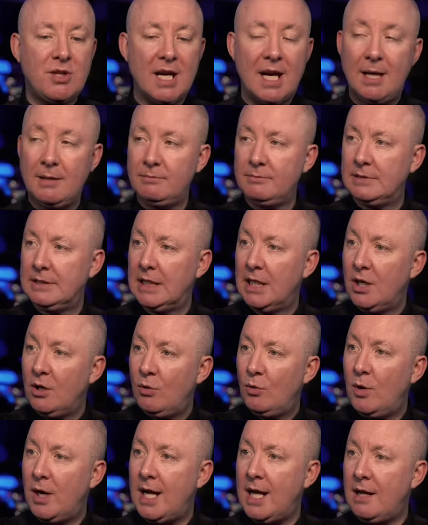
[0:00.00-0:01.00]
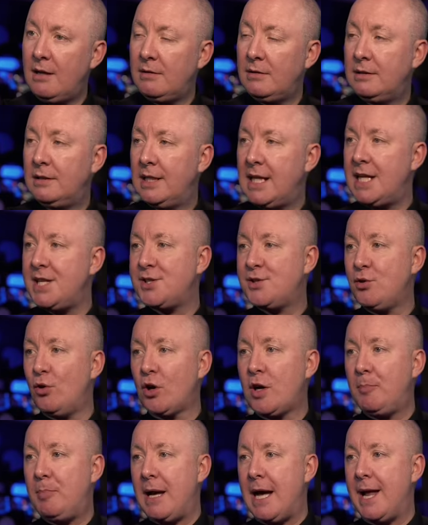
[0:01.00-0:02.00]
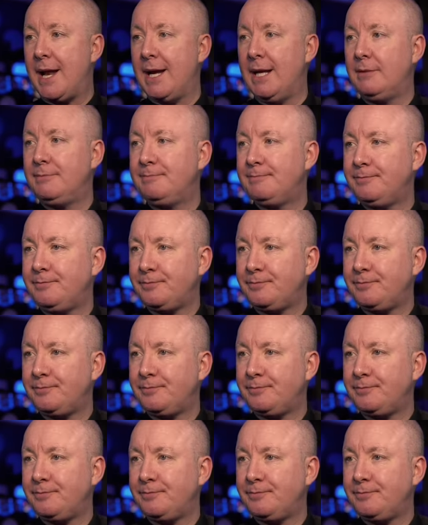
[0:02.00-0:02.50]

yet? Well, let's talk about it.